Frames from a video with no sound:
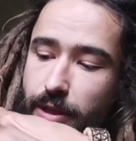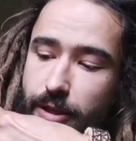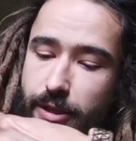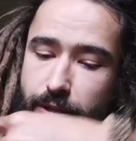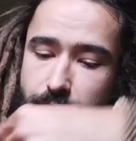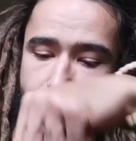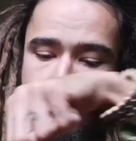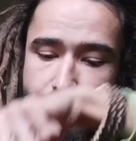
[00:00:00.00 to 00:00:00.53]

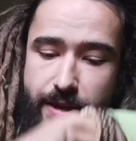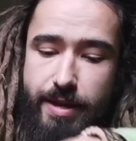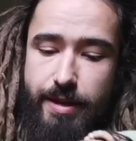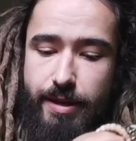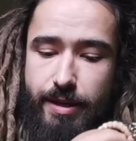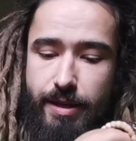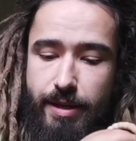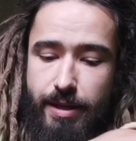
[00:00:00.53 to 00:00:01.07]
And this corner
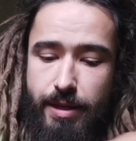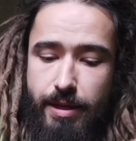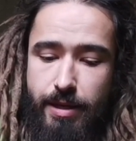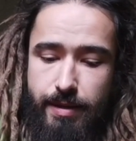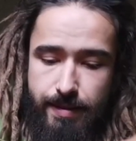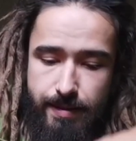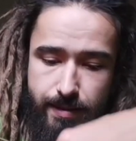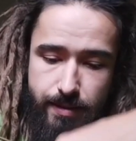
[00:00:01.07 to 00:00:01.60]
needs a
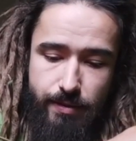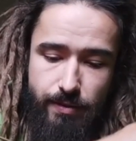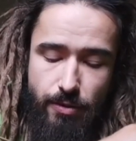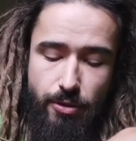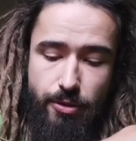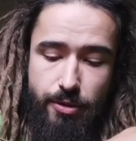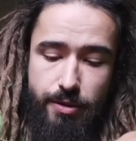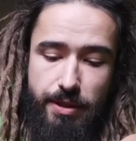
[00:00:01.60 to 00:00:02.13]
connection,
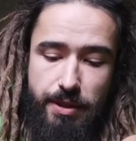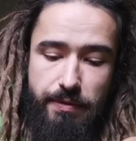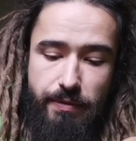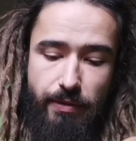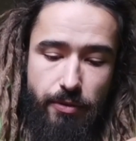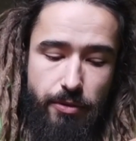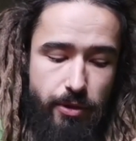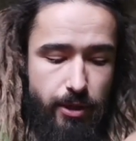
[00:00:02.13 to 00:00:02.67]
this corner
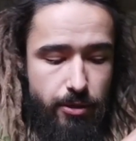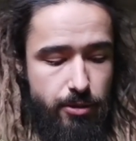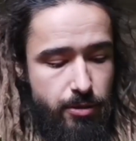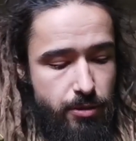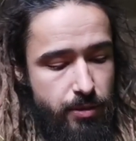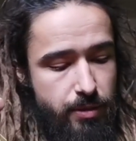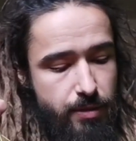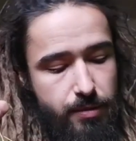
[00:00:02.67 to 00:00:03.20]
needs a
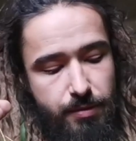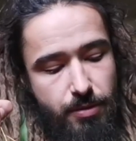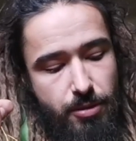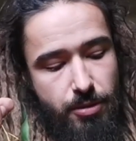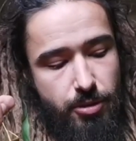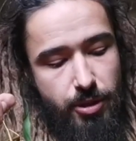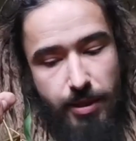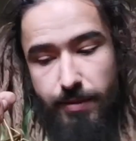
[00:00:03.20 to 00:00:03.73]
connection, and
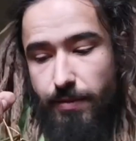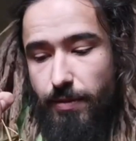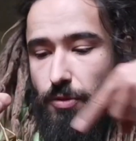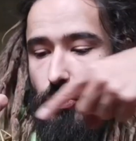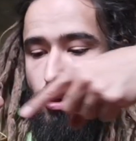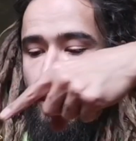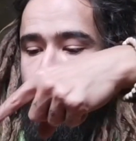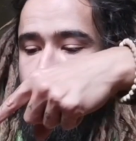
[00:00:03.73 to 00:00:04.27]
this one.
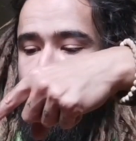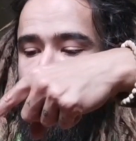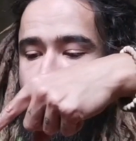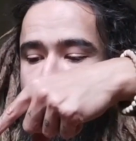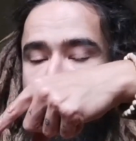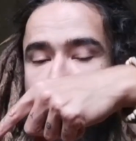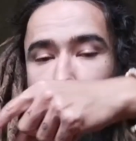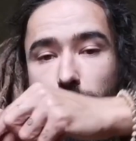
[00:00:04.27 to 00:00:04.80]
So I'll
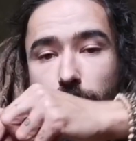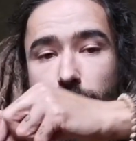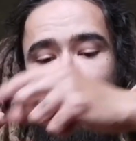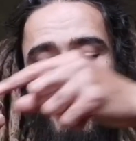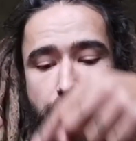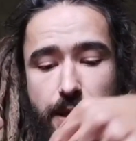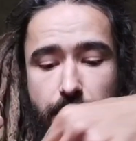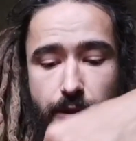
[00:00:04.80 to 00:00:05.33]
take the
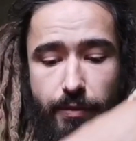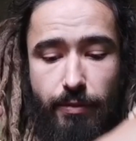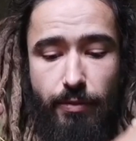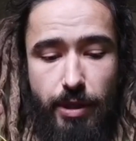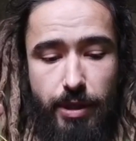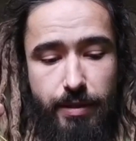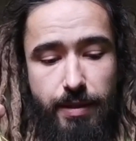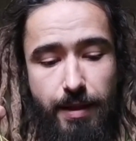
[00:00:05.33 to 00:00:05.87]
long end of the
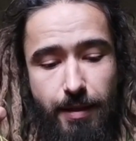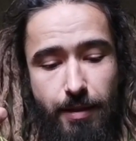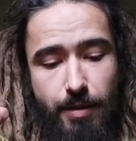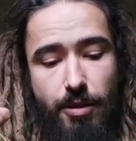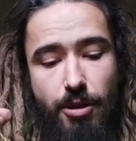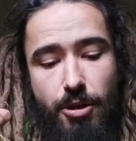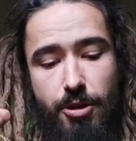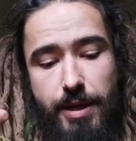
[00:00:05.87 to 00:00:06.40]
line,
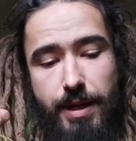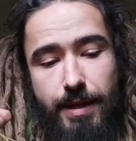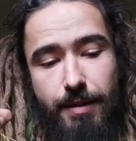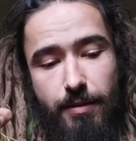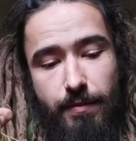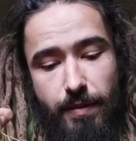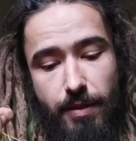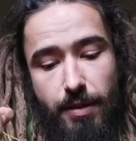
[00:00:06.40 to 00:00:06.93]

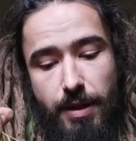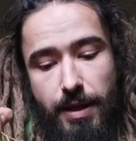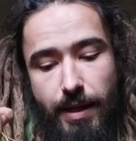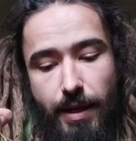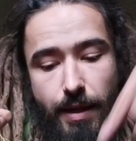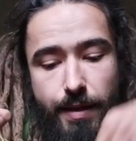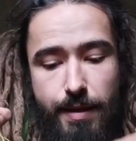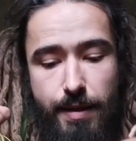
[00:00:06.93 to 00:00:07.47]
go through
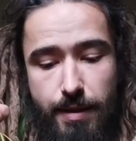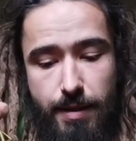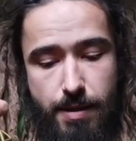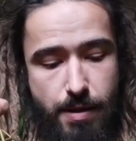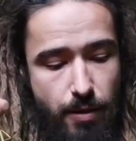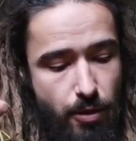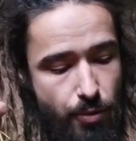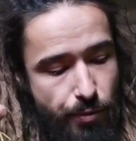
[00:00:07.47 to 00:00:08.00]

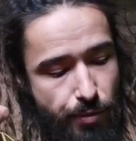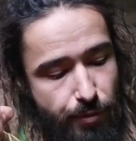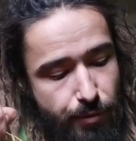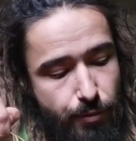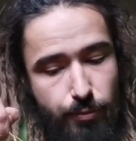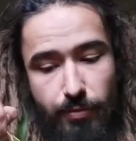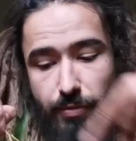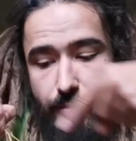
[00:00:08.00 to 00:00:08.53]
two
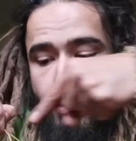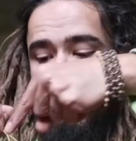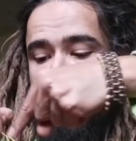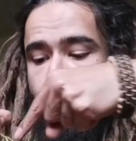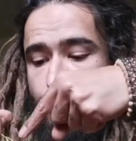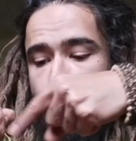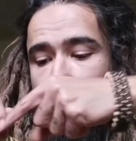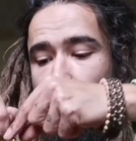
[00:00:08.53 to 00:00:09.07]
steps to make a
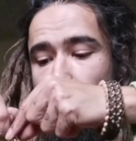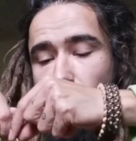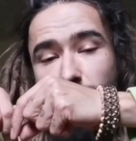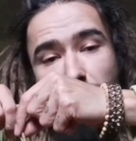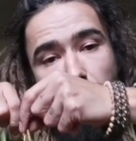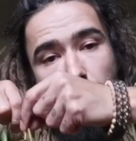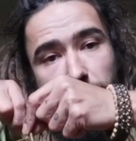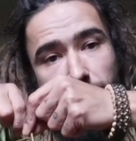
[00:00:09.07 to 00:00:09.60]
knot
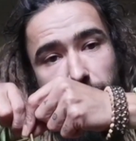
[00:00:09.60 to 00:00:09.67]
here.